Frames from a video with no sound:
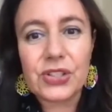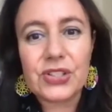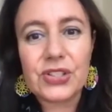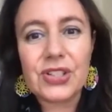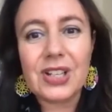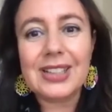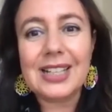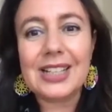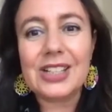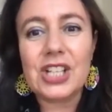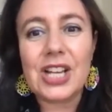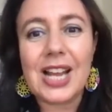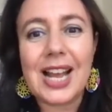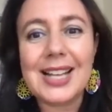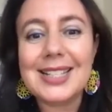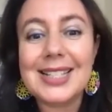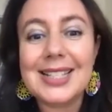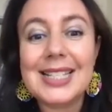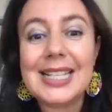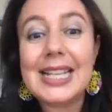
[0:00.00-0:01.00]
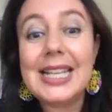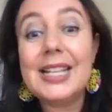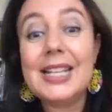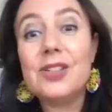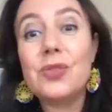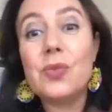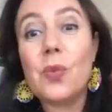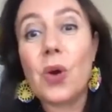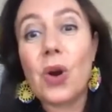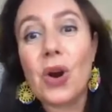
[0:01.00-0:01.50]
It's not like she has this
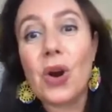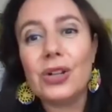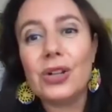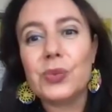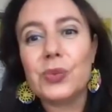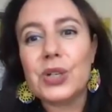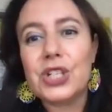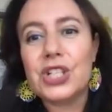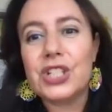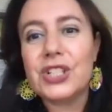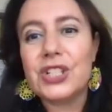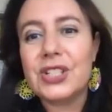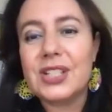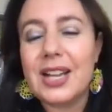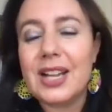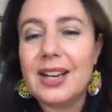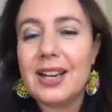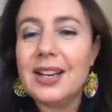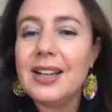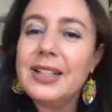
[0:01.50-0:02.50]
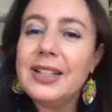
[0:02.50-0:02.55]
hidden world where she's then,